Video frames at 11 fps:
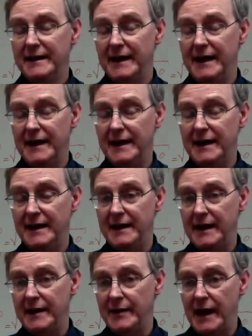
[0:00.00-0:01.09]

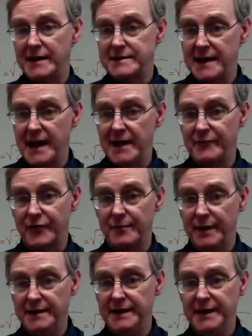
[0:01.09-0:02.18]
on time for
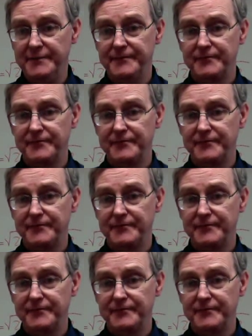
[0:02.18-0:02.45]
Monday.